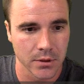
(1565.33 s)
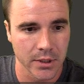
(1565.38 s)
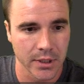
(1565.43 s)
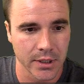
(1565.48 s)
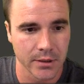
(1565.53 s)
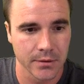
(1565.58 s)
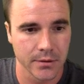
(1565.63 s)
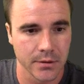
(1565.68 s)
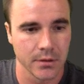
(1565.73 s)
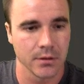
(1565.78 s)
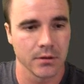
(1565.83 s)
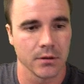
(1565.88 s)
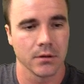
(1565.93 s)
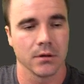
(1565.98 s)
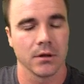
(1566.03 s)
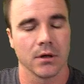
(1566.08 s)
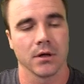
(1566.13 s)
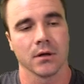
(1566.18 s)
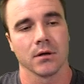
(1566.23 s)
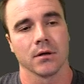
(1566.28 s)
okay,
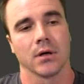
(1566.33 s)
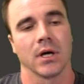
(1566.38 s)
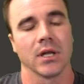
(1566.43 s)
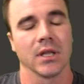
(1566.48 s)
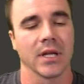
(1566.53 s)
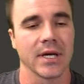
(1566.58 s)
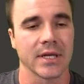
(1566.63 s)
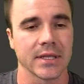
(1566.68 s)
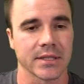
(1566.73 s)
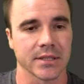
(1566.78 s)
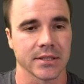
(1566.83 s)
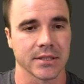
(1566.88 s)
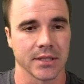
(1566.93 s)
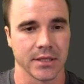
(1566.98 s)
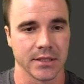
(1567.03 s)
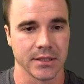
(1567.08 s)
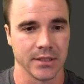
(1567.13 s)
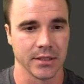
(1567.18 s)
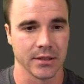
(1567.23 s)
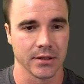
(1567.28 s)
I like this
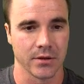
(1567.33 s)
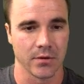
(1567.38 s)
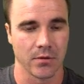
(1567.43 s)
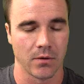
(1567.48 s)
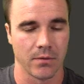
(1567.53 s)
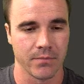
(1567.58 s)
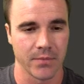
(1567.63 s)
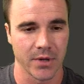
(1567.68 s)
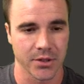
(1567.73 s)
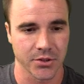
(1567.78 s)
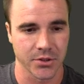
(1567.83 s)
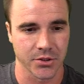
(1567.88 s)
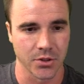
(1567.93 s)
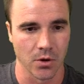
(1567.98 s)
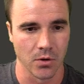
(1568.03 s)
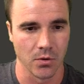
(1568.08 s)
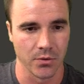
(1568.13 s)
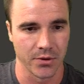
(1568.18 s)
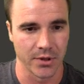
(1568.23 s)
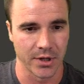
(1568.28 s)
idea, though I'm not
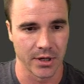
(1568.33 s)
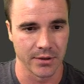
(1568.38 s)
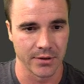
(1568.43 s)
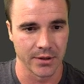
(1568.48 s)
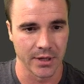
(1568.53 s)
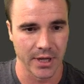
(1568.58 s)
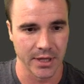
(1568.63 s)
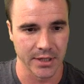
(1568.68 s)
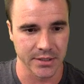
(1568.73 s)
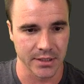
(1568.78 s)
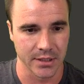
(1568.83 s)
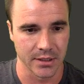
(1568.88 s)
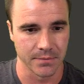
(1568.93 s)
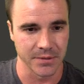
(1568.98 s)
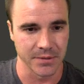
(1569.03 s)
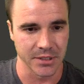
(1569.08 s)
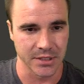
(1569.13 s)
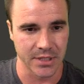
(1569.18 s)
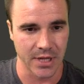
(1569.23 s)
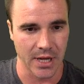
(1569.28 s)
sold that the knight's going to
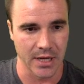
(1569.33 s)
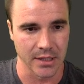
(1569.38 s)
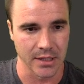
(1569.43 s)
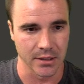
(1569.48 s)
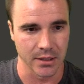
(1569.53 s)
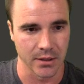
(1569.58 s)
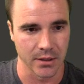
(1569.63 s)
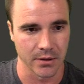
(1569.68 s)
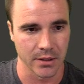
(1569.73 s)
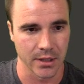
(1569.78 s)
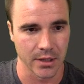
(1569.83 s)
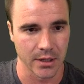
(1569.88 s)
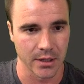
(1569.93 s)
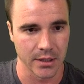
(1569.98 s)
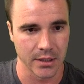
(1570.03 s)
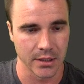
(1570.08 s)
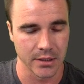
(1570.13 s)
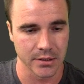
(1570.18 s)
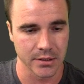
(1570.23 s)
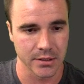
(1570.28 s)
be staying there. Yeah,
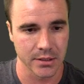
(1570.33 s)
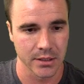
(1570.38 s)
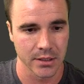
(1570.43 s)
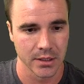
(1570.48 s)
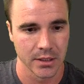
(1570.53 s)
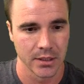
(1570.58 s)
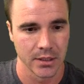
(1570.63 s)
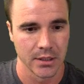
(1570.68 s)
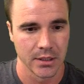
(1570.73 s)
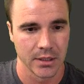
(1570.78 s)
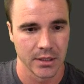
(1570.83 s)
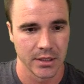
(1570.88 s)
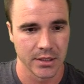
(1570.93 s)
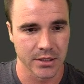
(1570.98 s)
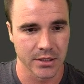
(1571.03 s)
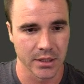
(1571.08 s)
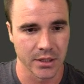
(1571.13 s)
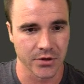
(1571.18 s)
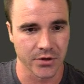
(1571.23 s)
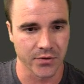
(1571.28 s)
he's
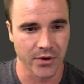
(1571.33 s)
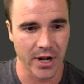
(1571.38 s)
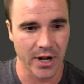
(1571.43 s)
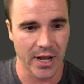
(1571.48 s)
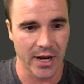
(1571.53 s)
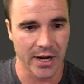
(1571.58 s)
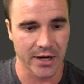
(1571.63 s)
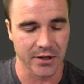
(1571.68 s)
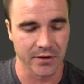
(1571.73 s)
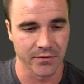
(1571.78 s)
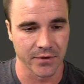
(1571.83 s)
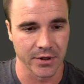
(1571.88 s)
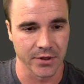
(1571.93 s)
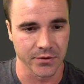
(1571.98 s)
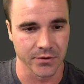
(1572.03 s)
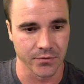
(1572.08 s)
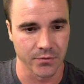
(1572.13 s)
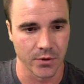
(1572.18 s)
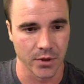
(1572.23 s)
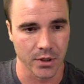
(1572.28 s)
going to try to activate
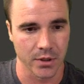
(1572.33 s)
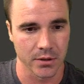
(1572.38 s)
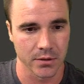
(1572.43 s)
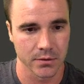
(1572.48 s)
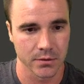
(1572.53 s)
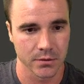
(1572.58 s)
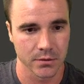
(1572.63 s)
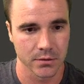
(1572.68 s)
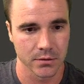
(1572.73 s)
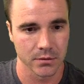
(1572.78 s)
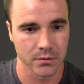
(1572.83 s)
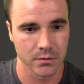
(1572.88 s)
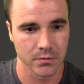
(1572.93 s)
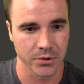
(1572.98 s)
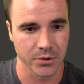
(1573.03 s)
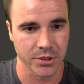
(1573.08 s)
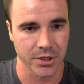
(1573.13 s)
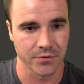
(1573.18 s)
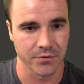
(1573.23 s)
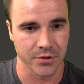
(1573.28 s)
his rook,
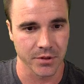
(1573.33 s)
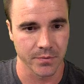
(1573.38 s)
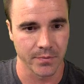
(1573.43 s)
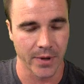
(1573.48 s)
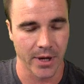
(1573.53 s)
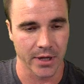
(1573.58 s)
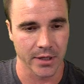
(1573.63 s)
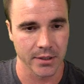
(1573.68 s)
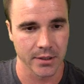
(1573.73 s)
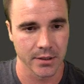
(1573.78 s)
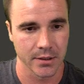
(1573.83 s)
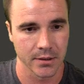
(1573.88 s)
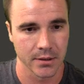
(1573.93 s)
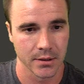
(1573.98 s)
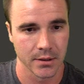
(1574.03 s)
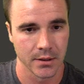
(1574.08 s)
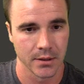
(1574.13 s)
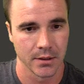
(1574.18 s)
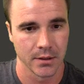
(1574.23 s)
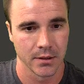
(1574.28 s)
which I respect.
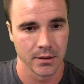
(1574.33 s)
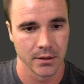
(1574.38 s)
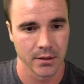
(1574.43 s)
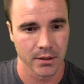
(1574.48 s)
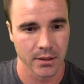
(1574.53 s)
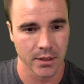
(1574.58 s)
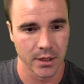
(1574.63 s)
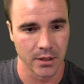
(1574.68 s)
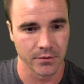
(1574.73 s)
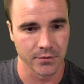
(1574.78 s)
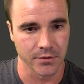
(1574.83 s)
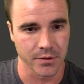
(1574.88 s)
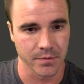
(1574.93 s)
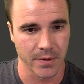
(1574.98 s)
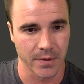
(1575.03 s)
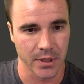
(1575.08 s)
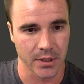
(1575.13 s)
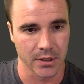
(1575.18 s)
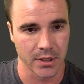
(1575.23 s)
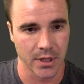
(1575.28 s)
Got to
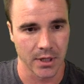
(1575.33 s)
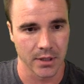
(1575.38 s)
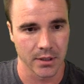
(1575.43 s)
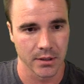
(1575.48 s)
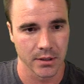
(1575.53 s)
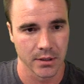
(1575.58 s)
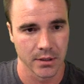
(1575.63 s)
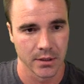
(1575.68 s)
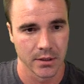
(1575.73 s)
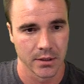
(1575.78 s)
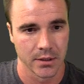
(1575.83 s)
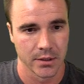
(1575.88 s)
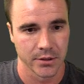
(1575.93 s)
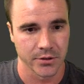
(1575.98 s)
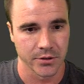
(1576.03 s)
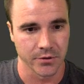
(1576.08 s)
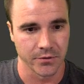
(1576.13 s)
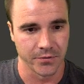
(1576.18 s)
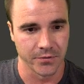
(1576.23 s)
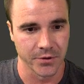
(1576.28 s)
respect that.
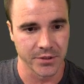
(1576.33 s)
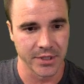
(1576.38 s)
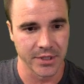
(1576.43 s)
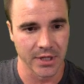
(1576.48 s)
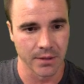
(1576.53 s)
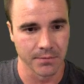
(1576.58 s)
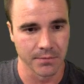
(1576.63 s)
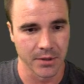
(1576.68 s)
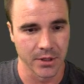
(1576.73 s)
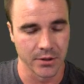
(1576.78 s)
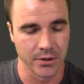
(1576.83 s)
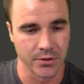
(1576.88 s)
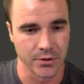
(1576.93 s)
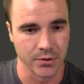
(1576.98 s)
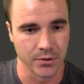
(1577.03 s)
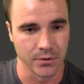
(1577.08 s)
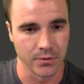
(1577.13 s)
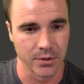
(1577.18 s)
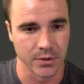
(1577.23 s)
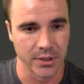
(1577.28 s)
So the first thing I'm going to
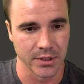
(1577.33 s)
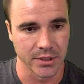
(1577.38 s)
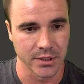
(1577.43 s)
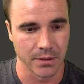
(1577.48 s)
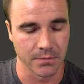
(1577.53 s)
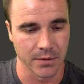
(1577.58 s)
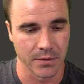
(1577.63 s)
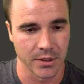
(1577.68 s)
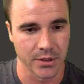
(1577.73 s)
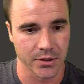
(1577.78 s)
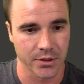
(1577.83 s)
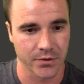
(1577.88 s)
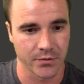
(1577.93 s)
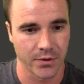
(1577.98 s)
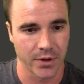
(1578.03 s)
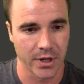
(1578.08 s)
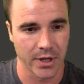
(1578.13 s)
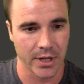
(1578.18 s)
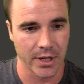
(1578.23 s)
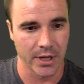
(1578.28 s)
do is I'm going to
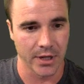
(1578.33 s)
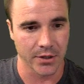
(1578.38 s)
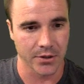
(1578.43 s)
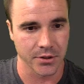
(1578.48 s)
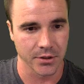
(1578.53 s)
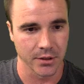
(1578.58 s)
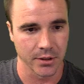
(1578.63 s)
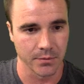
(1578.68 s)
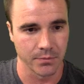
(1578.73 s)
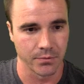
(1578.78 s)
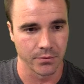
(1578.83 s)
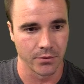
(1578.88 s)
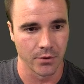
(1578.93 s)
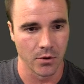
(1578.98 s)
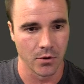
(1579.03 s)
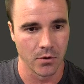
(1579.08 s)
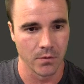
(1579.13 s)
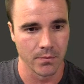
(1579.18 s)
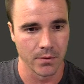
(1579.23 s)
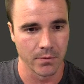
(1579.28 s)
try to actually
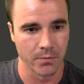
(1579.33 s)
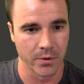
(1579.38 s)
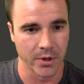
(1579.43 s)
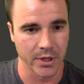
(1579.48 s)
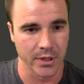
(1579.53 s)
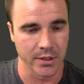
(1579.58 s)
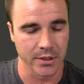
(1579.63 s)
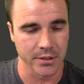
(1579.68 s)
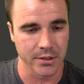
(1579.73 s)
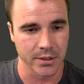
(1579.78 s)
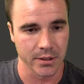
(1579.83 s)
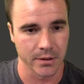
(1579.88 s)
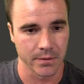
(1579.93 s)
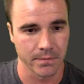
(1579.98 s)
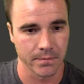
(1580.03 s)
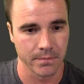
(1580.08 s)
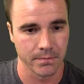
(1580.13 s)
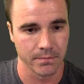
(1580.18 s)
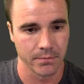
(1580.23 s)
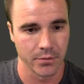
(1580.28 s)
probe a weakness
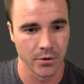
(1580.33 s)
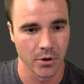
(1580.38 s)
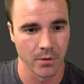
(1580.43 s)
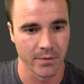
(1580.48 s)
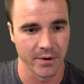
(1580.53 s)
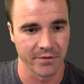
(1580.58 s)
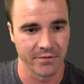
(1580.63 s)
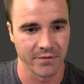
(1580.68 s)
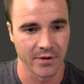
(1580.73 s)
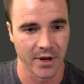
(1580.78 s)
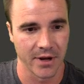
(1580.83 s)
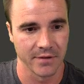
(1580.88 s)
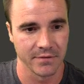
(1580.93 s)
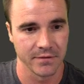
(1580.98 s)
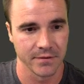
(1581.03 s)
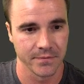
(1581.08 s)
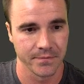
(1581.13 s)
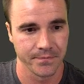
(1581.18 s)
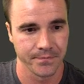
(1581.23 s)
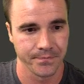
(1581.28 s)
here. Probe f5.